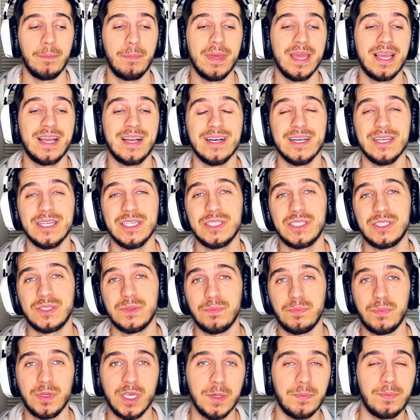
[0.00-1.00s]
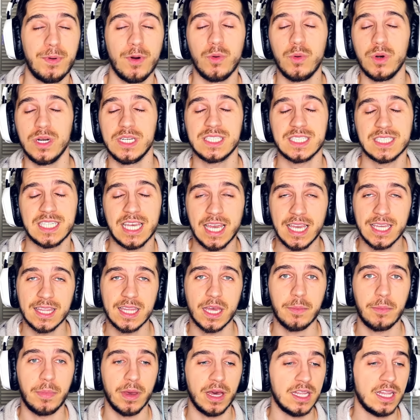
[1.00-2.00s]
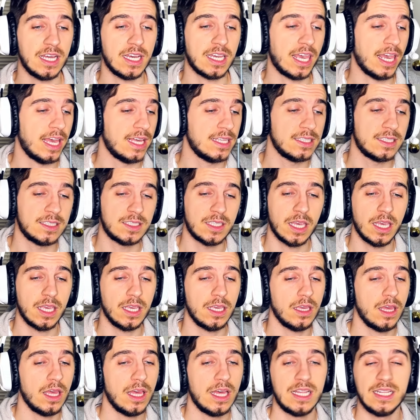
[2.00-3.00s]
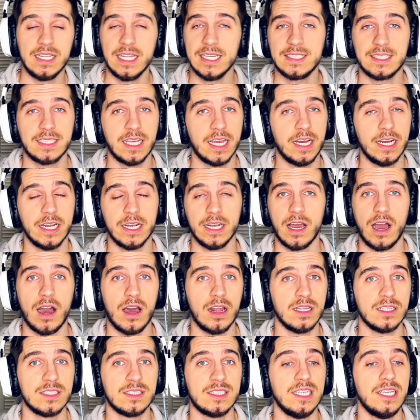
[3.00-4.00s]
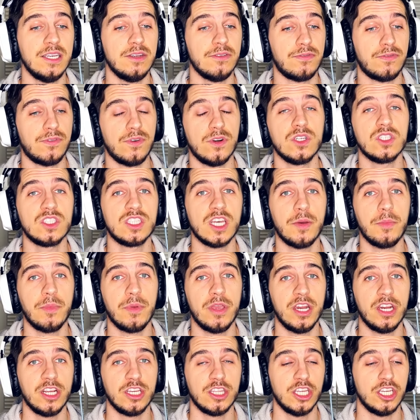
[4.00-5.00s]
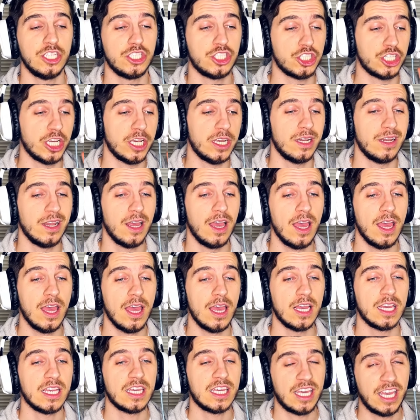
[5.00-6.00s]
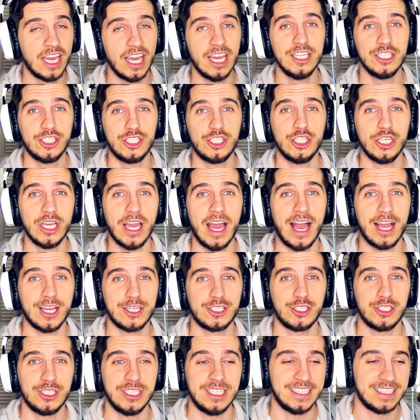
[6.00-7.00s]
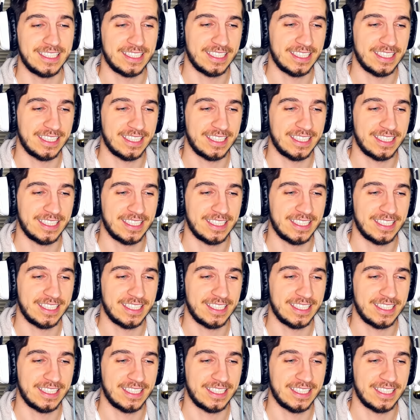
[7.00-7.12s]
because people were saying that Bella can't sing. Let's hear it. Honestly, first time hearing this shit, can she actually